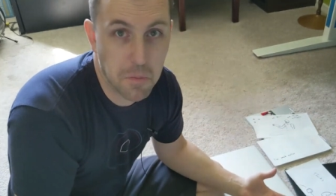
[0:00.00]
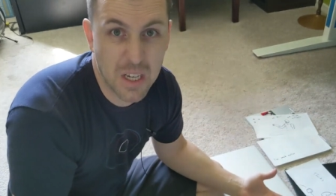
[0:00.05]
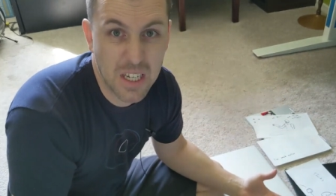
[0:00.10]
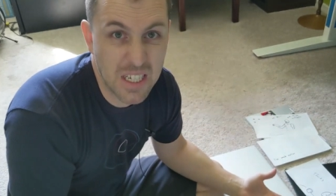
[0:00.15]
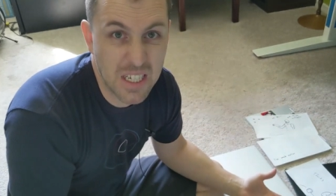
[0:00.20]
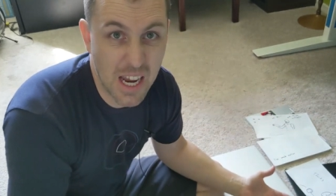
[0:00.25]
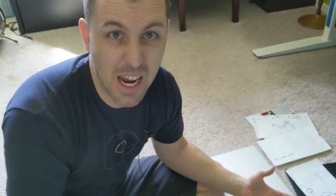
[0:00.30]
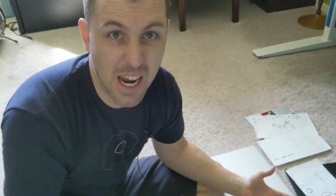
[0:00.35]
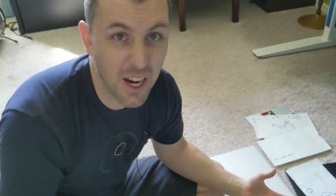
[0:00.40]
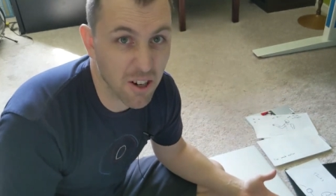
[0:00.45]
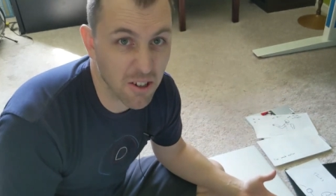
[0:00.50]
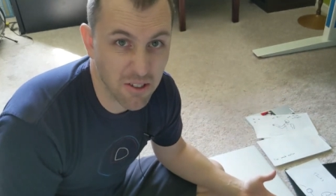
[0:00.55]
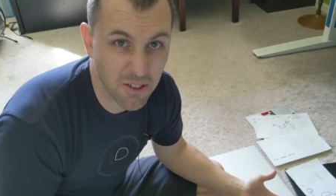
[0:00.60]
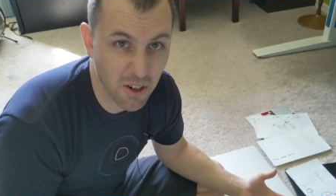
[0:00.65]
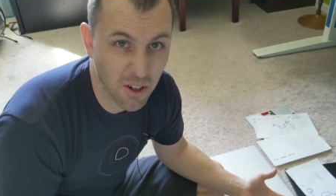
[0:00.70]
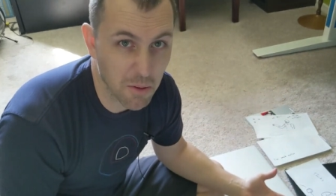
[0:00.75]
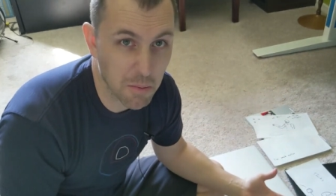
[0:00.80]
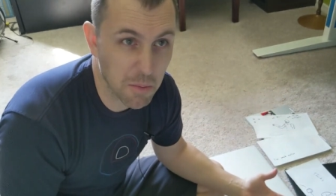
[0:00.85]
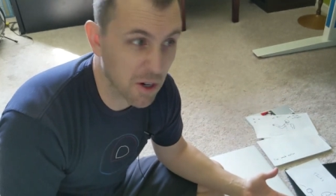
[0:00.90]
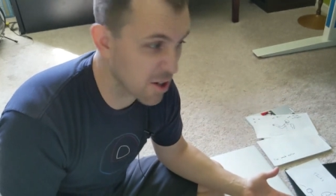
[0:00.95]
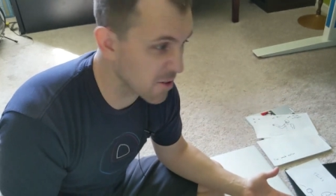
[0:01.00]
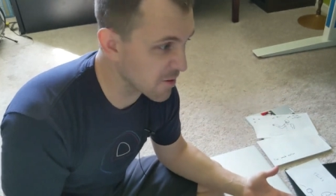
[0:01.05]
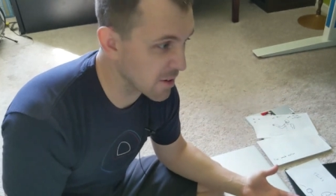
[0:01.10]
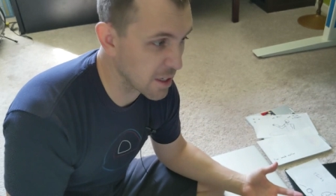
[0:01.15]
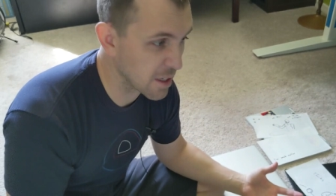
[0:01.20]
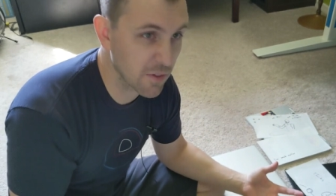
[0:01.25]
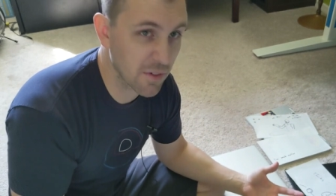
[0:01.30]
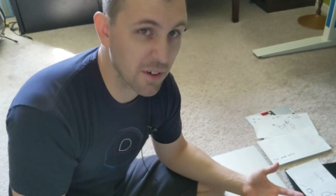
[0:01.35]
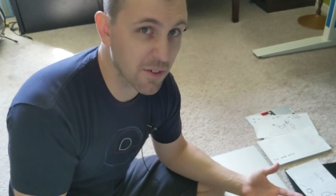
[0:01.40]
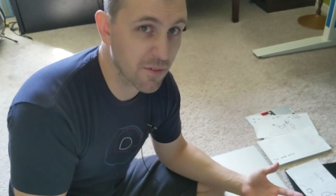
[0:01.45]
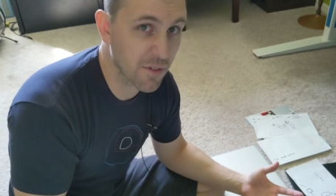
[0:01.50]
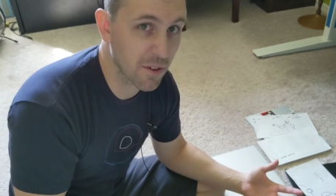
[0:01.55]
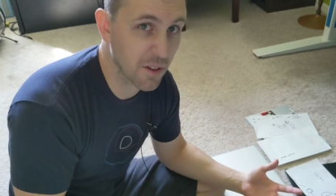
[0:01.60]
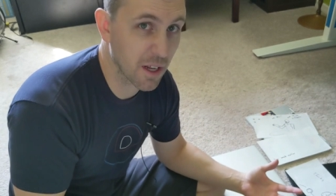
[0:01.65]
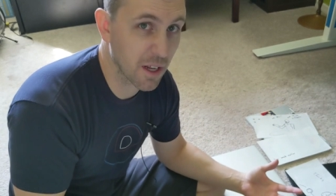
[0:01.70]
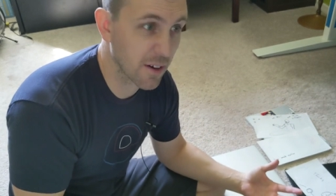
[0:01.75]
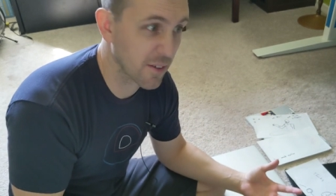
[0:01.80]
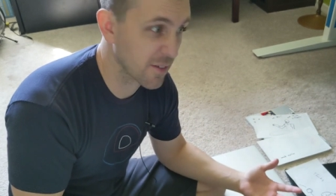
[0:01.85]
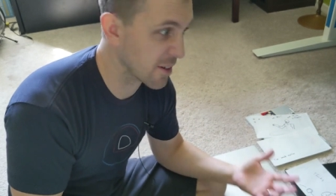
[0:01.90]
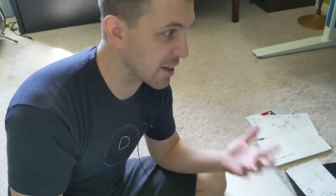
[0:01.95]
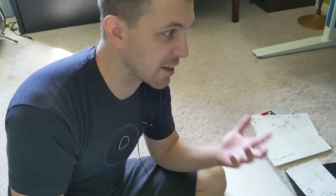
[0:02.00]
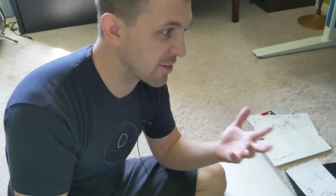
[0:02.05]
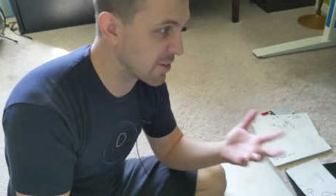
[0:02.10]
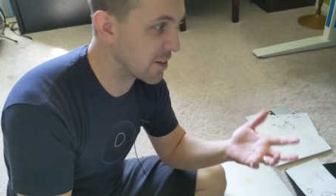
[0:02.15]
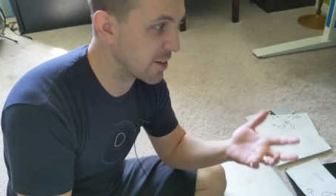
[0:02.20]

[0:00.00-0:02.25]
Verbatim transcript: containers are a perfect fit for that, right?